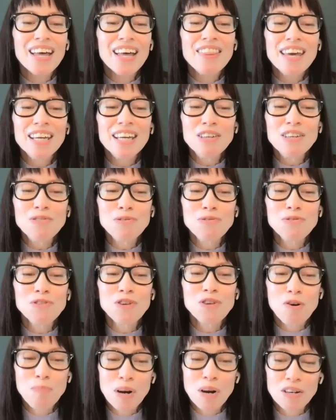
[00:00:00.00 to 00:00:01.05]
Thank you
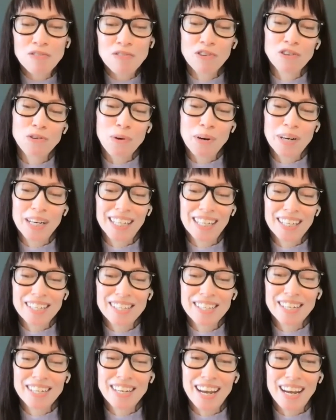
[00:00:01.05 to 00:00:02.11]
so much for joining us
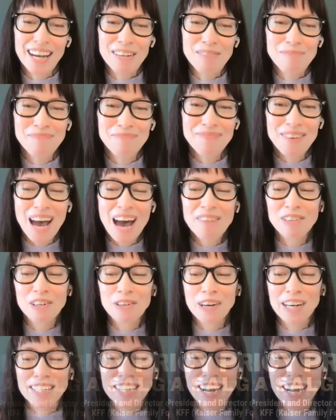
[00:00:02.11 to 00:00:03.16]
today. Have a
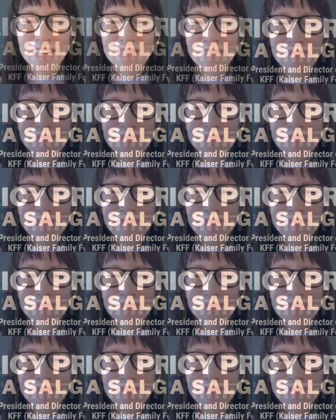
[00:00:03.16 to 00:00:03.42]
great day.